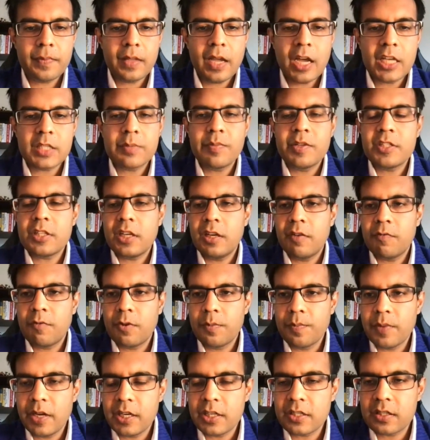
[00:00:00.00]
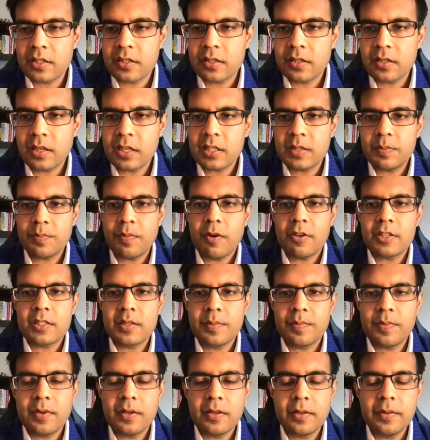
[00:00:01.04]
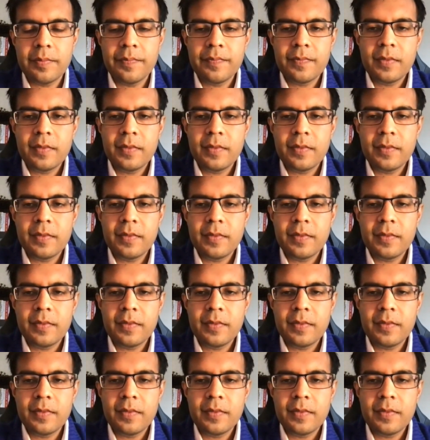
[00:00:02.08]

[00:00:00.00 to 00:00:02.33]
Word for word: as much information as possible